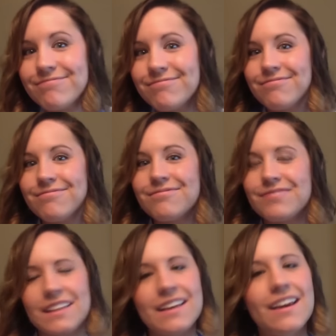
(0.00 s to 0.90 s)

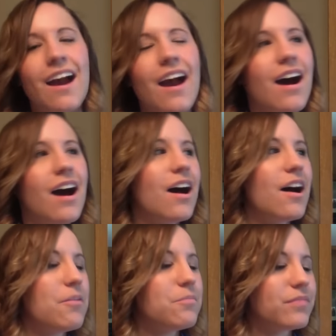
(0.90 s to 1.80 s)
Hmm, the,
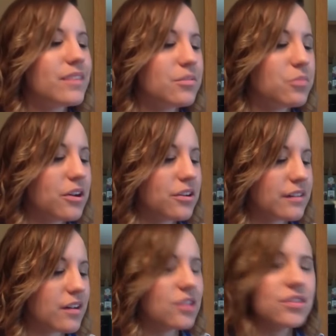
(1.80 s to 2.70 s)
um, the, what is
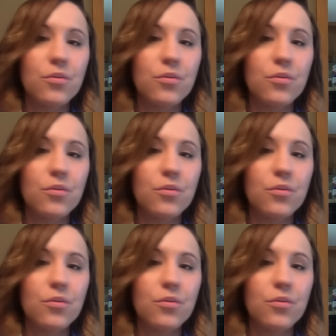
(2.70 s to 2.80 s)
it called?